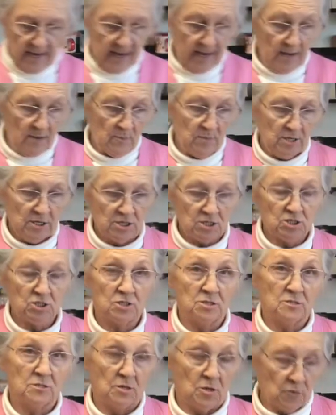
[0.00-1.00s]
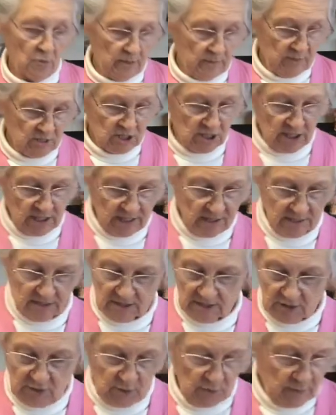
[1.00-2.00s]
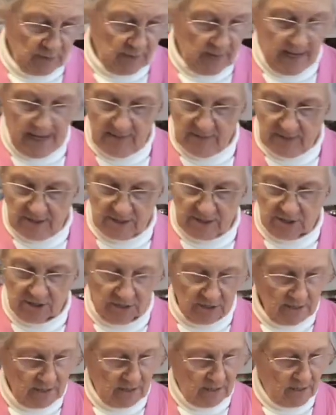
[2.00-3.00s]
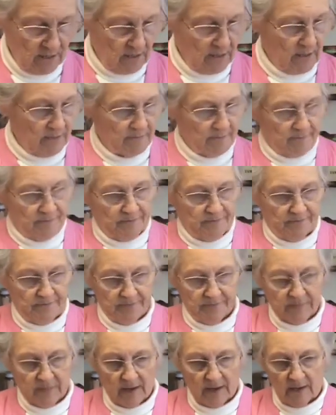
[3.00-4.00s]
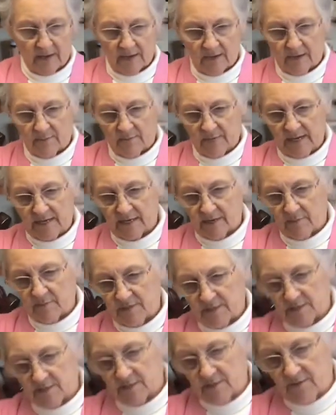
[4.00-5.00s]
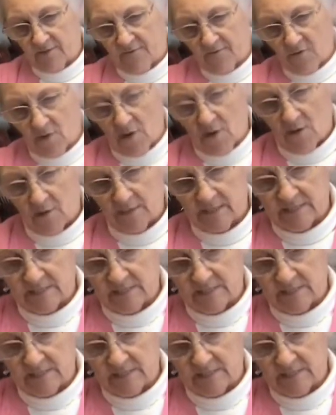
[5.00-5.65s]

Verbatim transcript: how much the cream of chicken soup, how much uh, it may not be enough for all